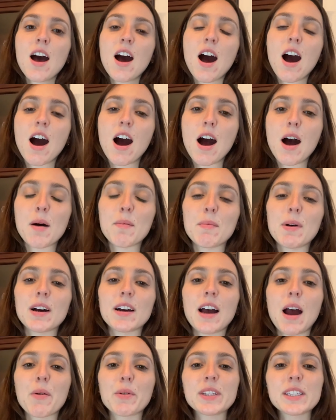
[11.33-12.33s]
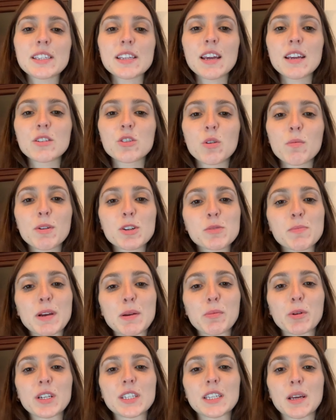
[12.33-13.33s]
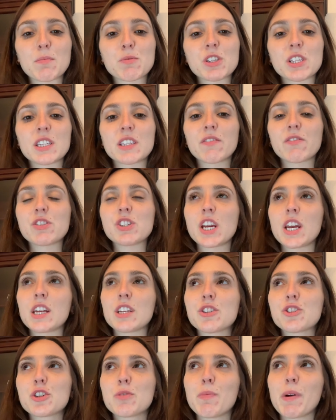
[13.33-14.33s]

I wouldn't say so much my perceptions have changed,